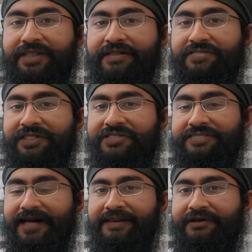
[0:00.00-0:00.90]
such as
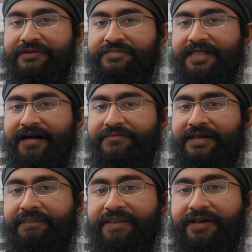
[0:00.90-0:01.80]
adequate staffing,
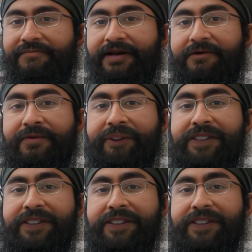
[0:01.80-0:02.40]
availability